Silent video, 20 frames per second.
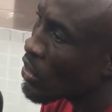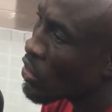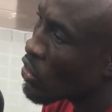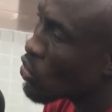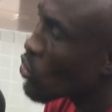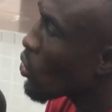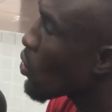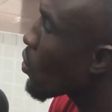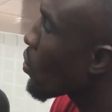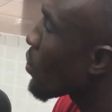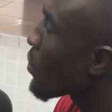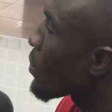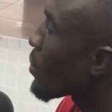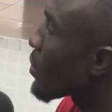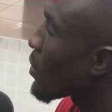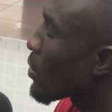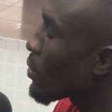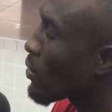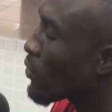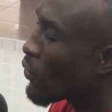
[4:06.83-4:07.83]
So
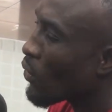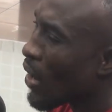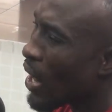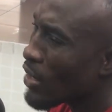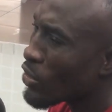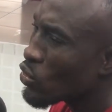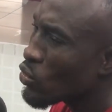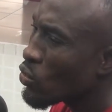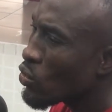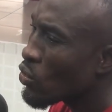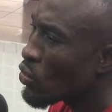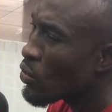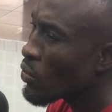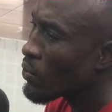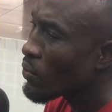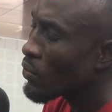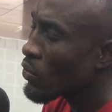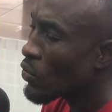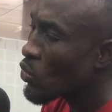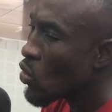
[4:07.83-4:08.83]
for us to
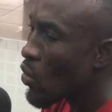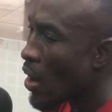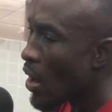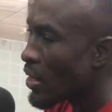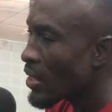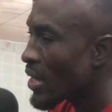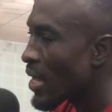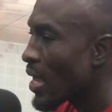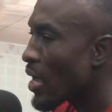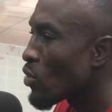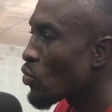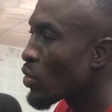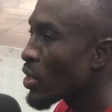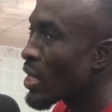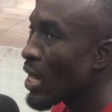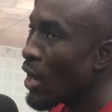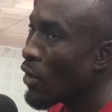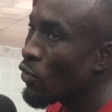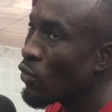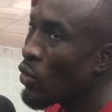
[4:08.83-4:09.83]
go out there and win
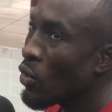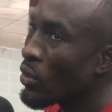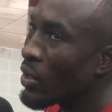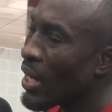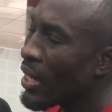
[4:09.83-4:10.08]
the AFCON,